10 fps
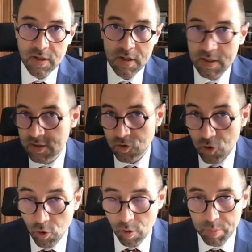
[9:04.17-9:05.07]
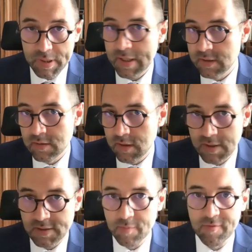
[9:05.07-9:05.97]
Europe, in
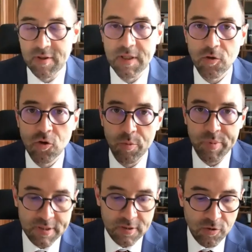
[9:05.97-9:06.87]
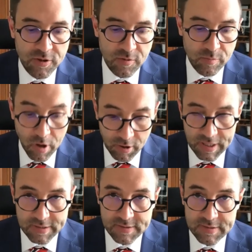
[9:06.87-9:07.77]
some of the European Union
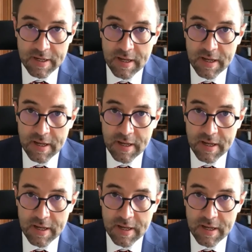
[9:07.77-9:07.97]
markets.